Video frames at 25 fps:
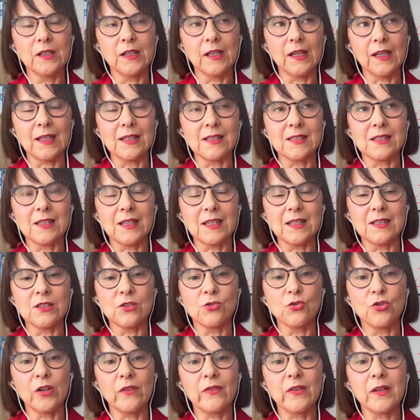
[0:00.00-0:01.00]
it's
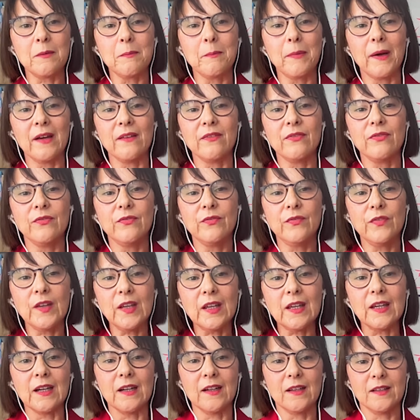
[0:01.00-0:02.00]
driven by
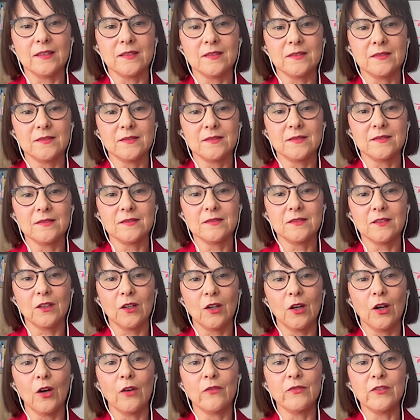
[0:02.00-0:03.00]
fear
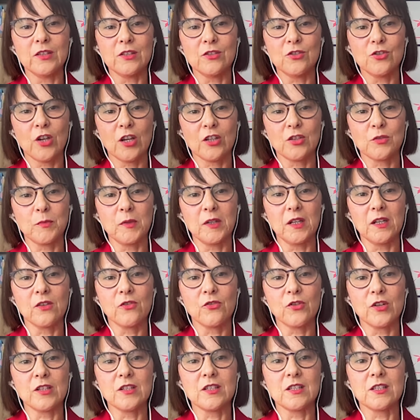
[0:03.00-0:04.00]
of this judgment and
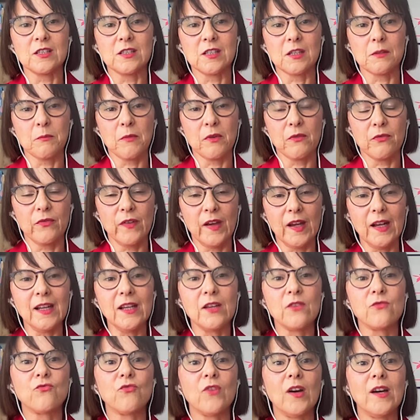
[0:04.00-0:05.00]
criticism and
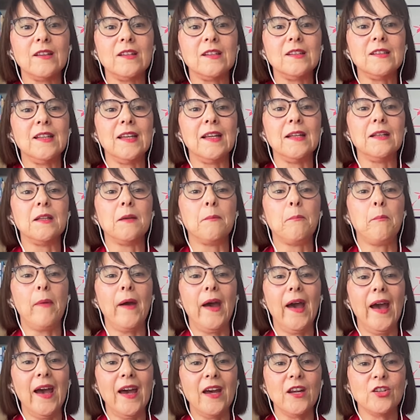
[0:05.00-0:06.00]
failure rather than the
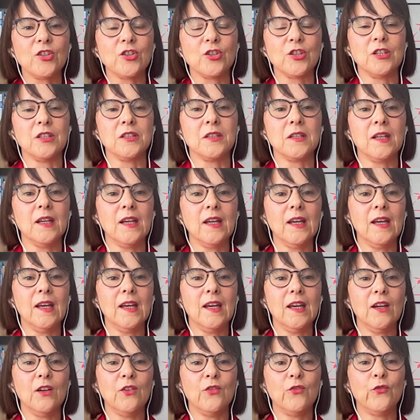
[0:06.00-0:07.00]
passion
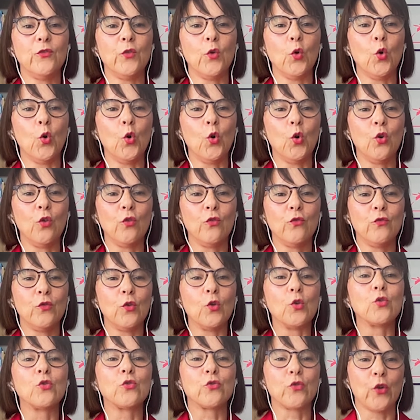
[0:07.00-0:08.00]
for
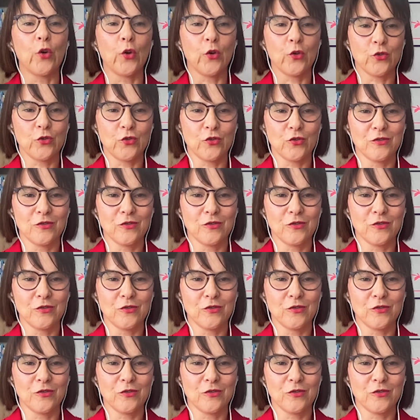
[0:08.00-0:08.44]
growth.